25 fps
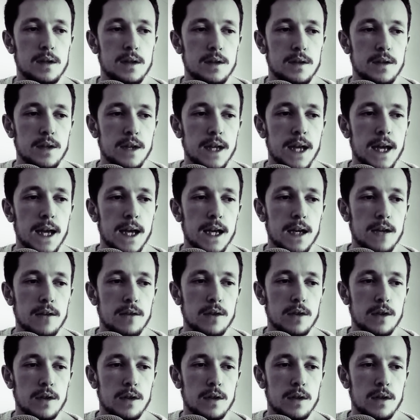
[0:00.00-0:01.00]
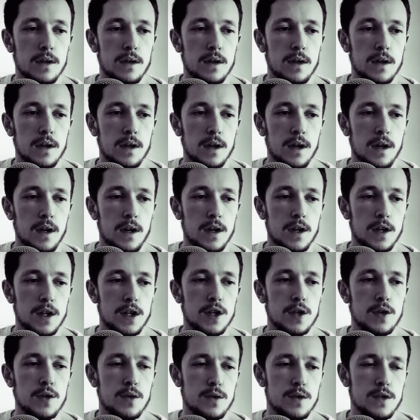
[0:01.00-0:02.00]
the gain of a
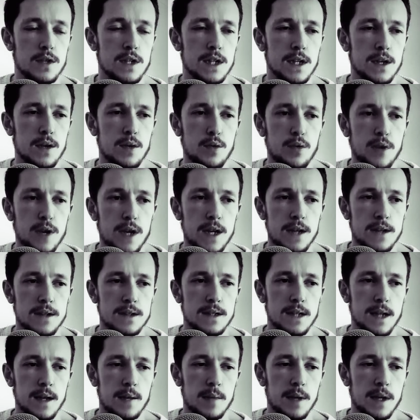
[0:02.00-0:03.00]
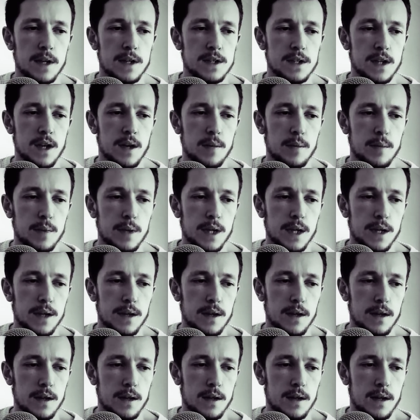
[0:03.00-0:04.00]
hugely already established company
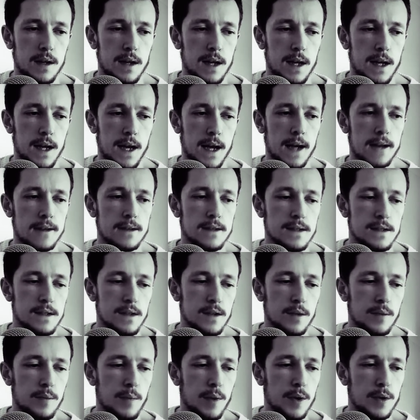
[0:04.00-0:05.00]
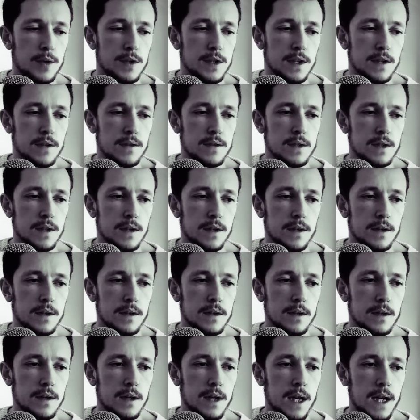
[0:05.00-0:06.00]
that has its own motives,
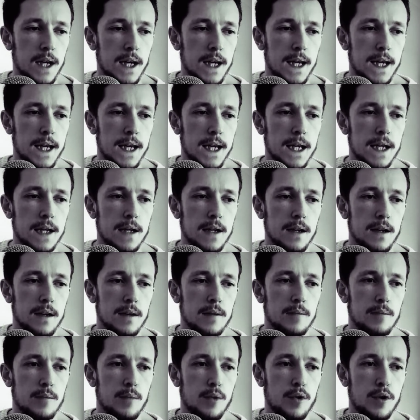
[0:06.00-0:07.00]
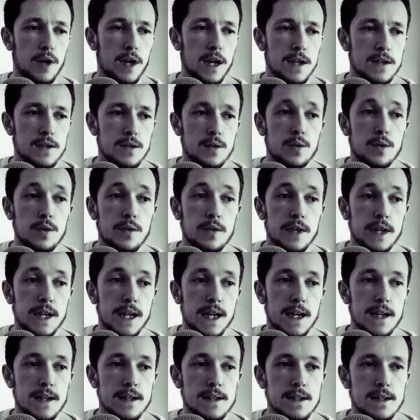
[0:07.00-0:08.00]
and in more or less all of the
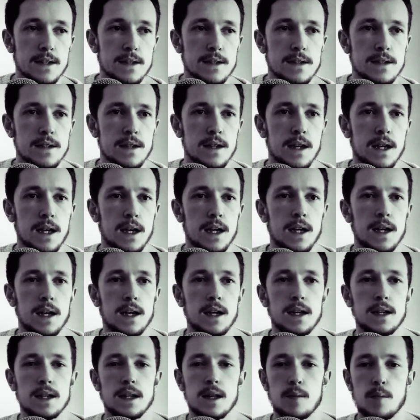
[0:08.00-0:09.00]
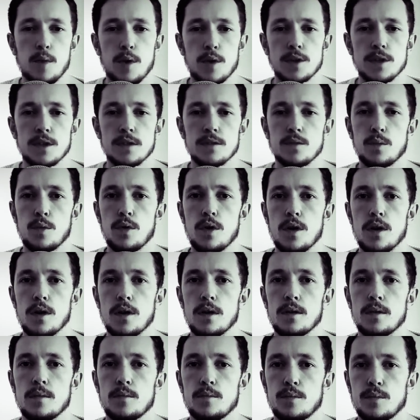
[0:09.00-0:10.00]
cases their motives
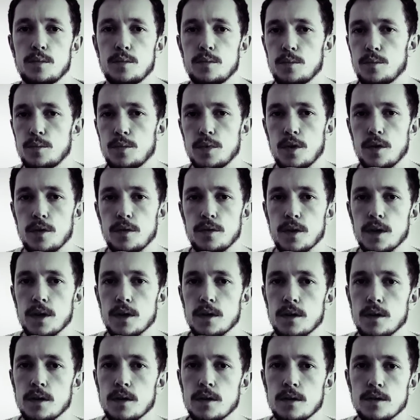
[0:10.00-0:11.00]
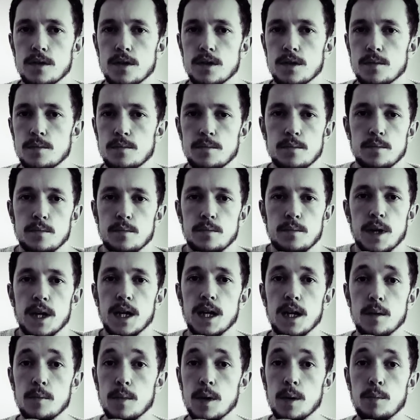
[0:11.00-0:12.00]
were profit and just
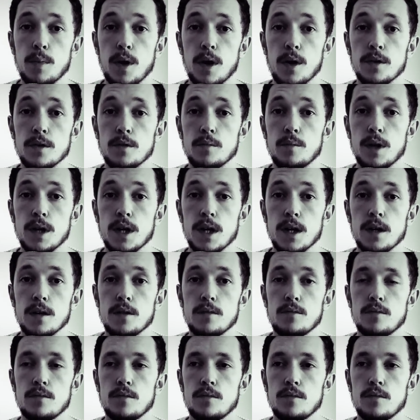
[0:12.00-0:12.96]
making big piles of money.